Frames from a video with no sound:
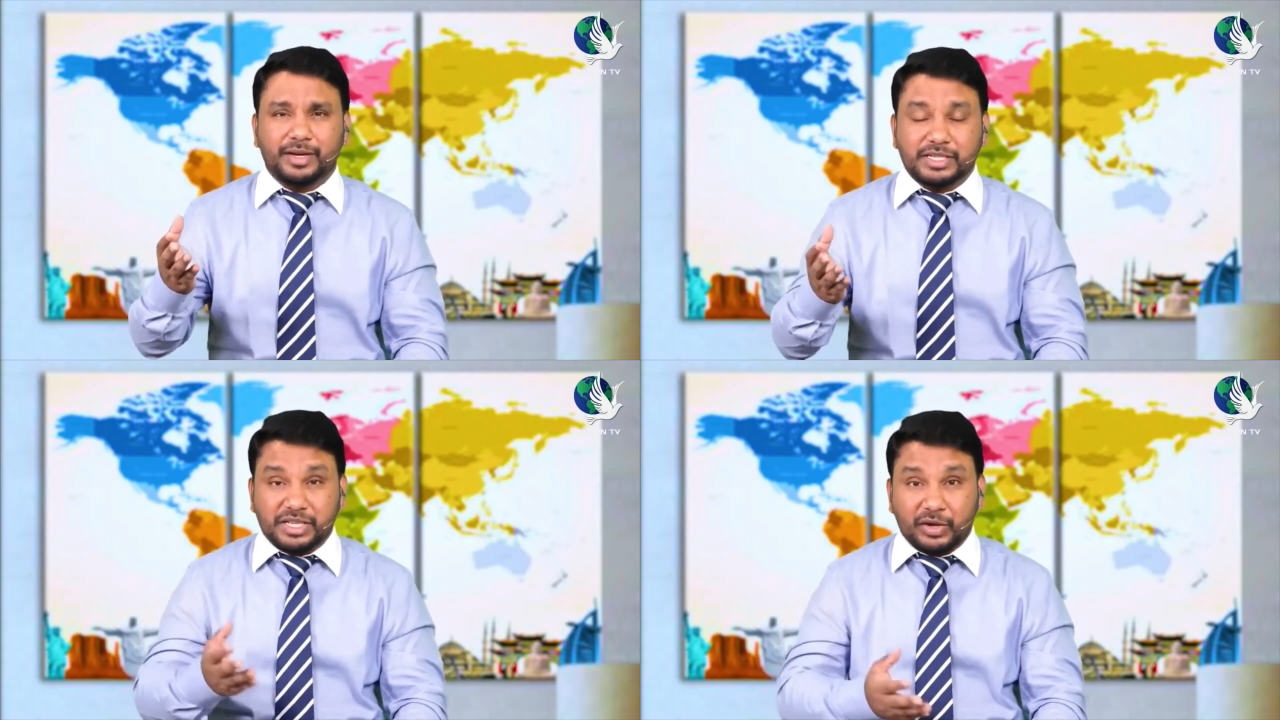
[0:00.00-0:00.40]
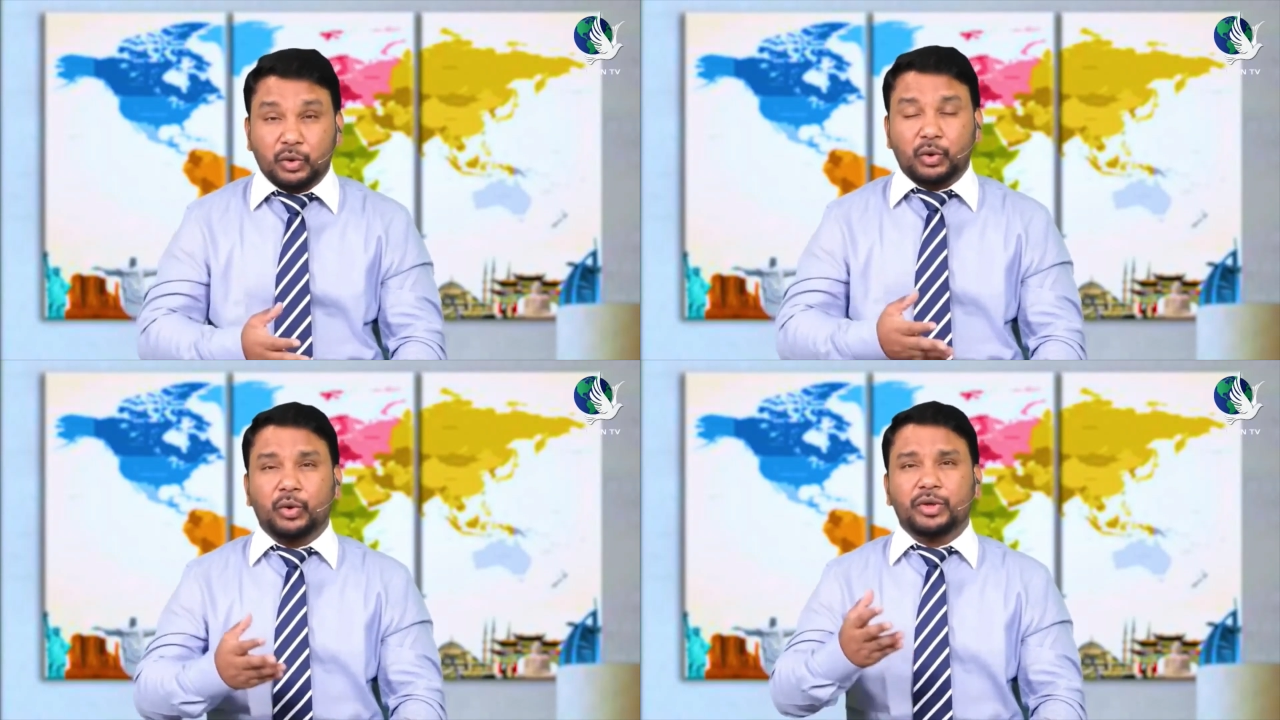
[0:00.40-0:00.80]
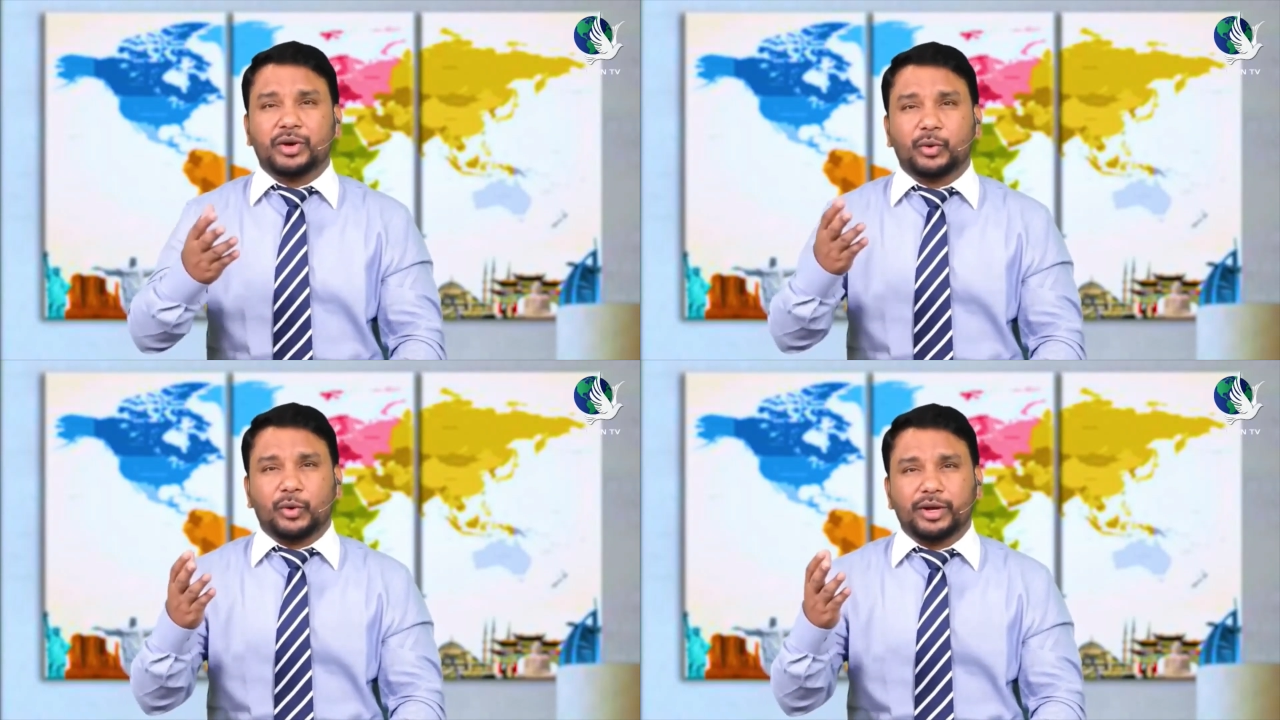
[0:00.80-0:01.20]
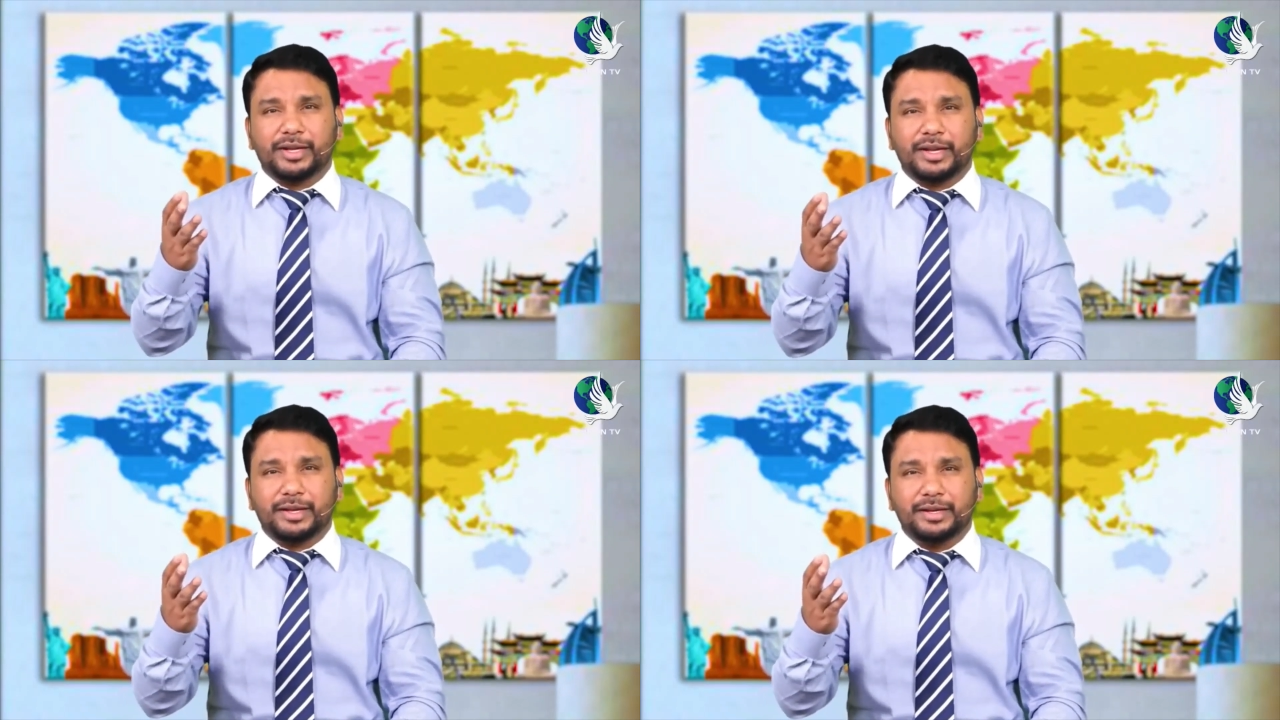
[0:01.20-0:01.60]
as they grow in the
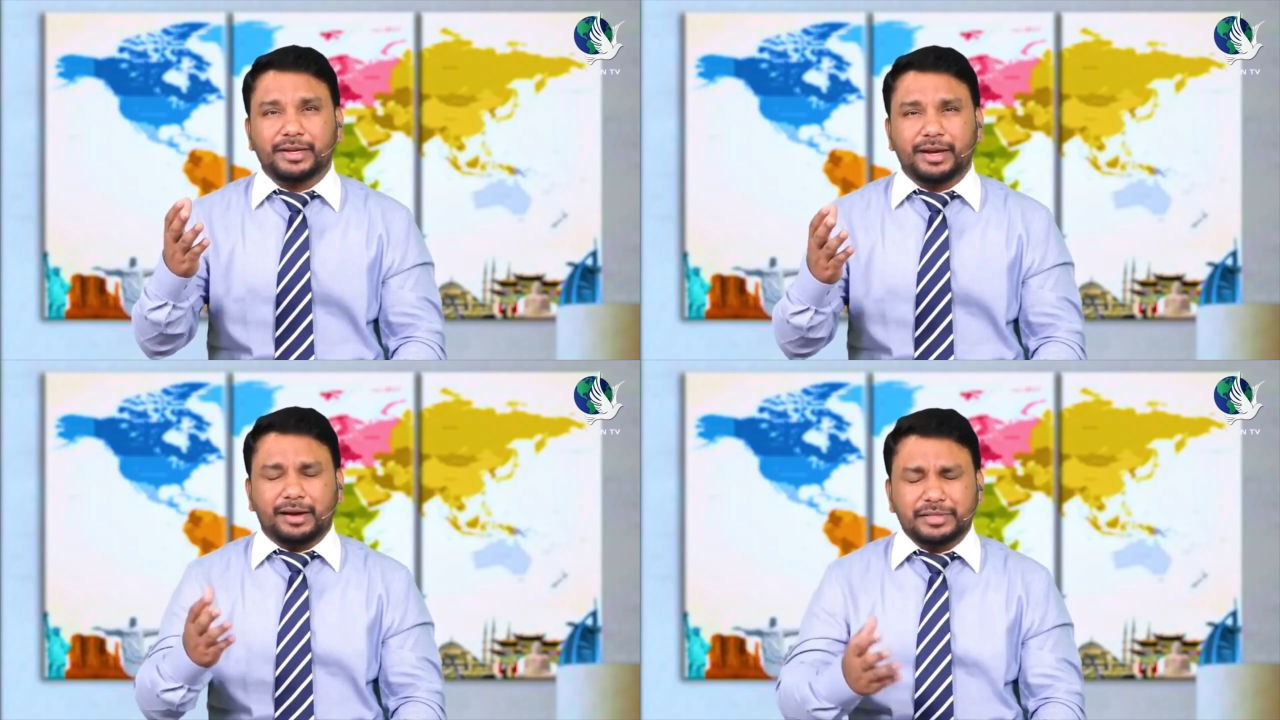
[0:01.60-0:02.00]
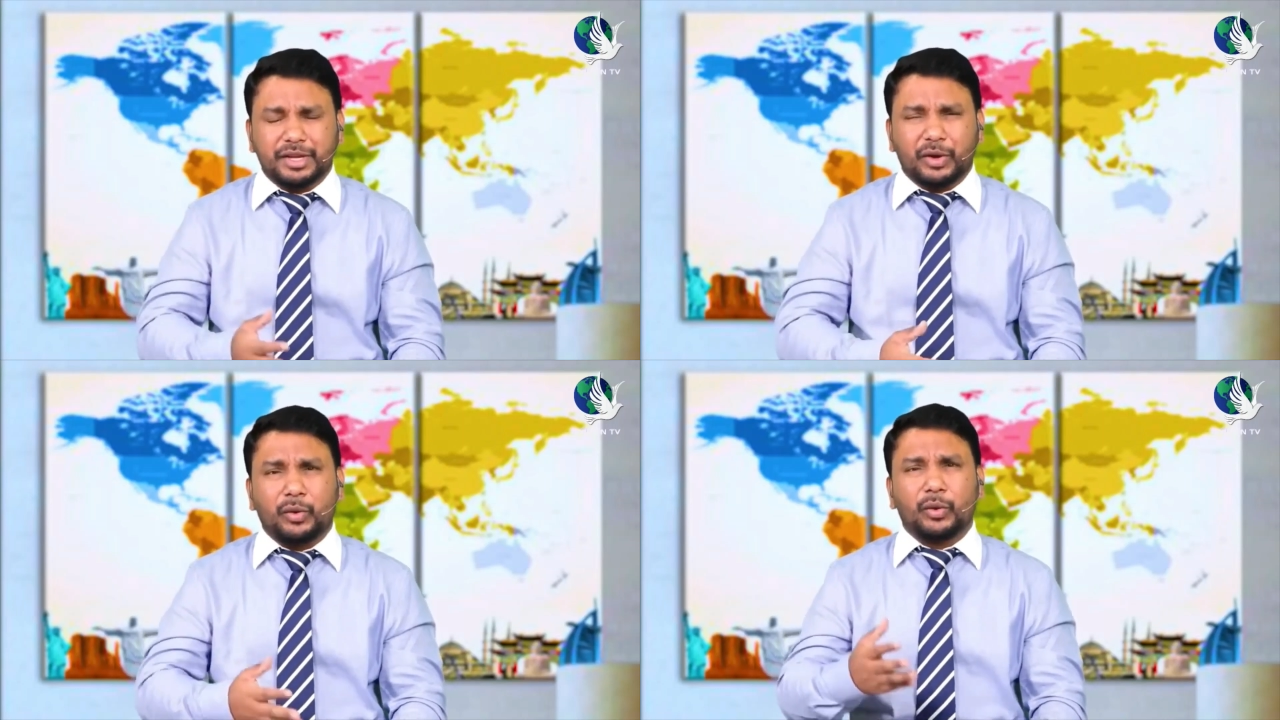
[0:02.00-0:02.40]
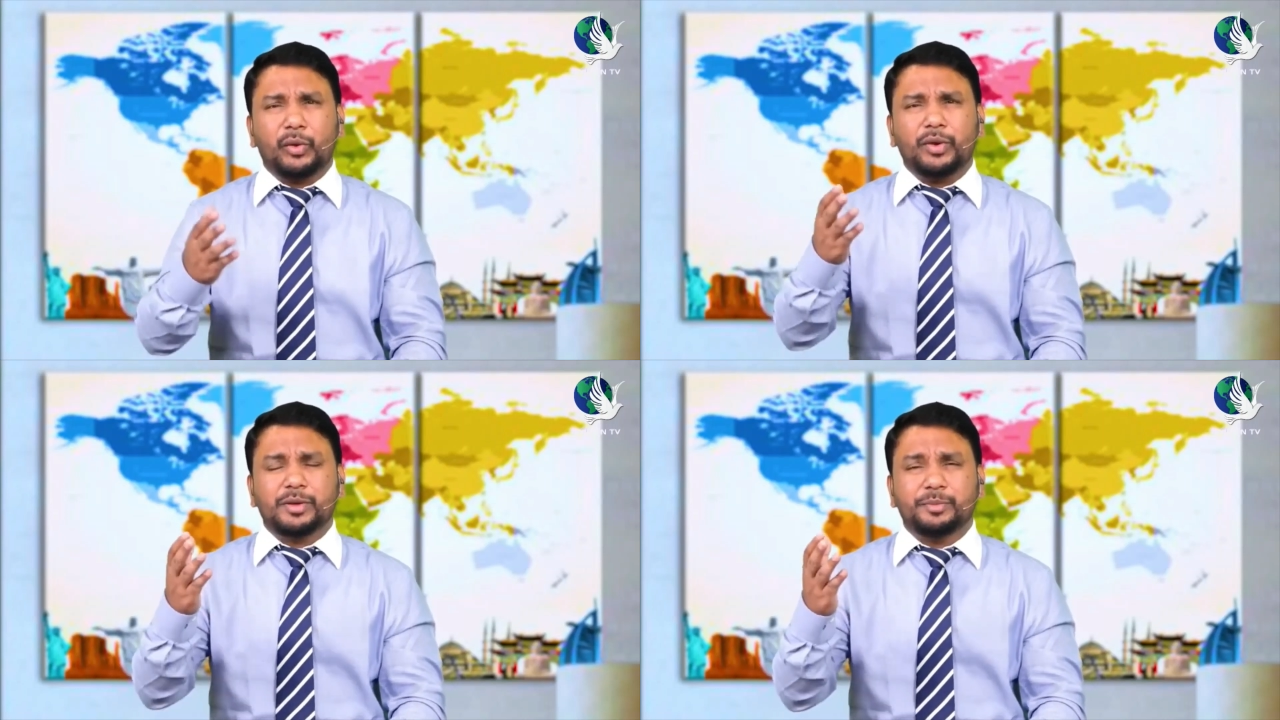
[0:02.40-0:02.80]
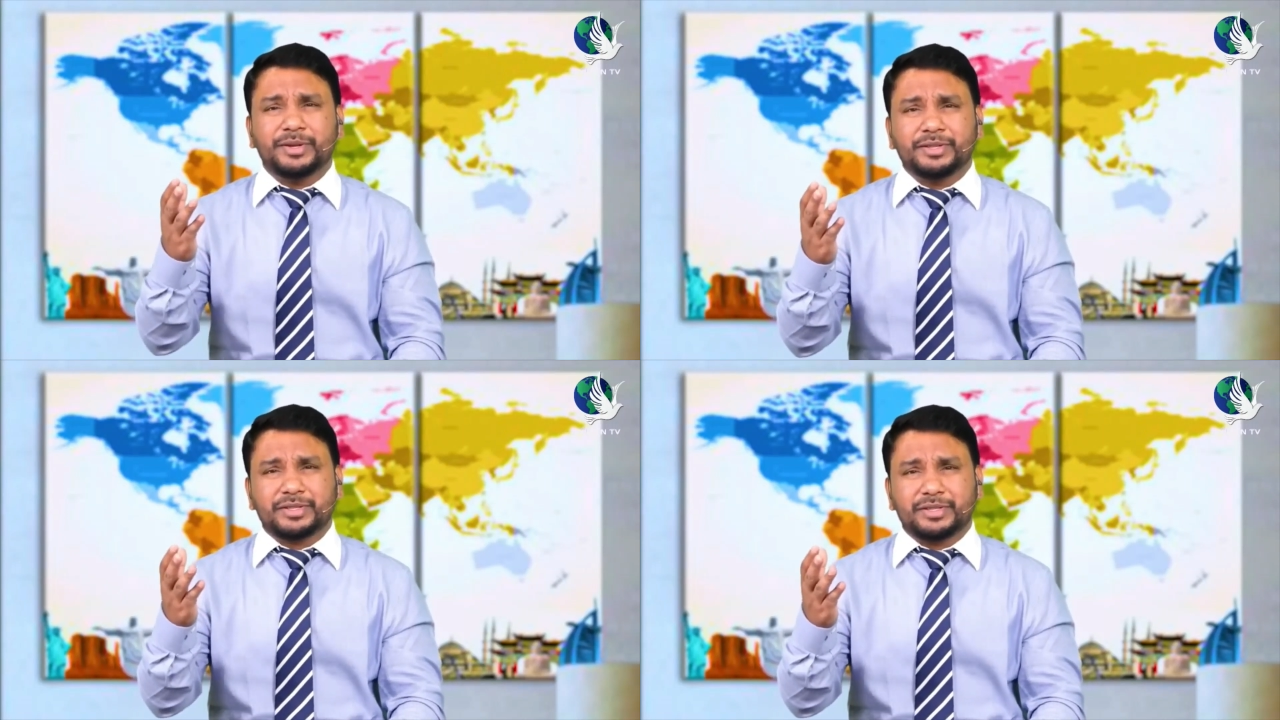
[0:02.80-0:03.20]
anointing, as they grow in the
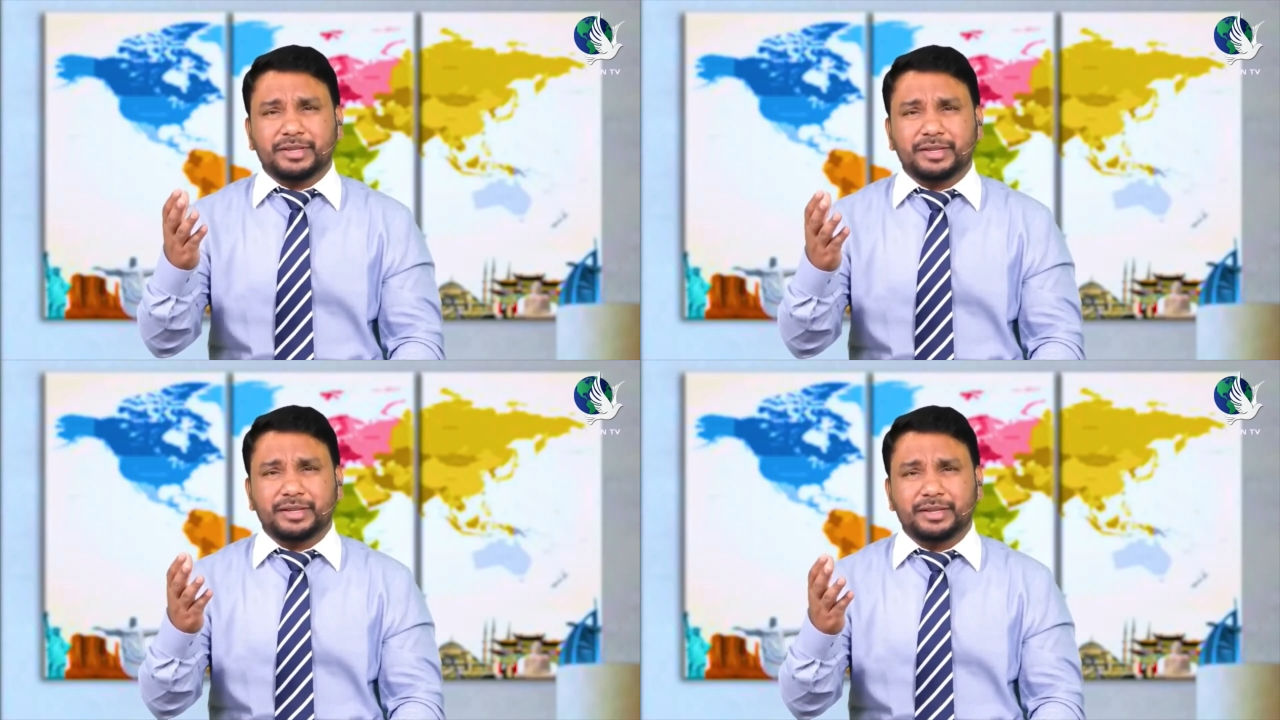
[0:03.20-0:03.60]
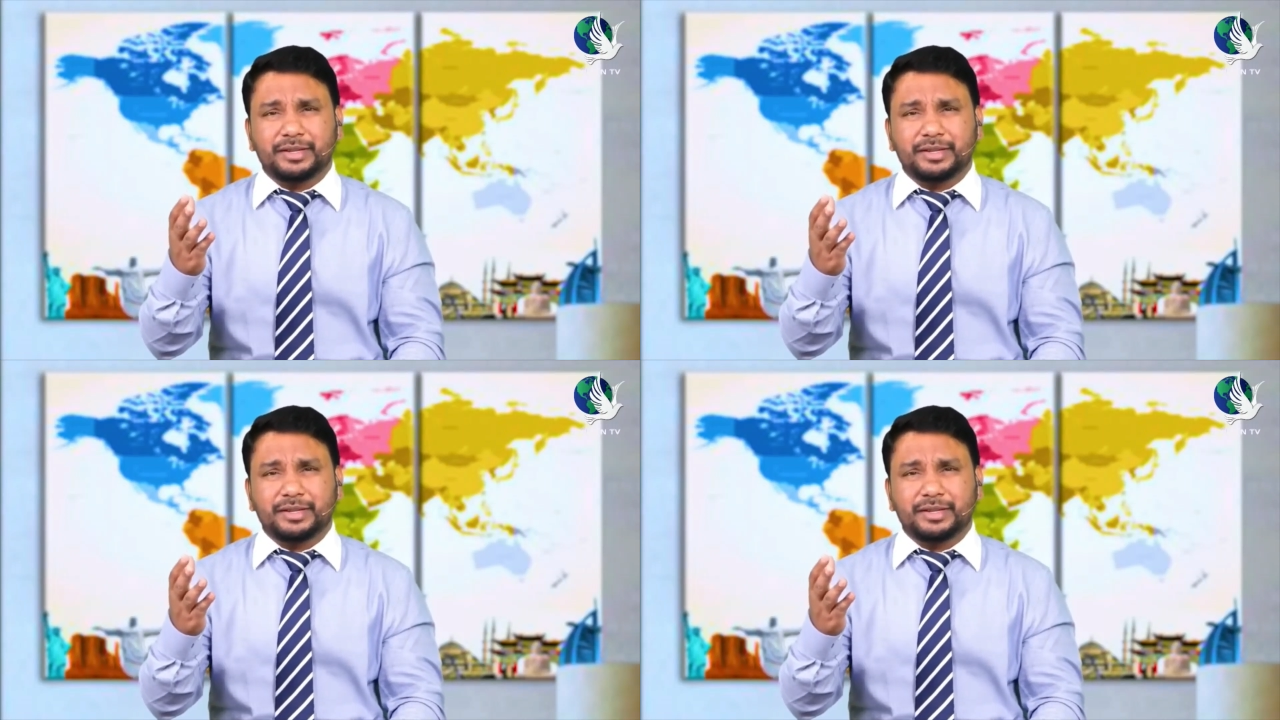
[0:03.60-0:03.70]
ministry,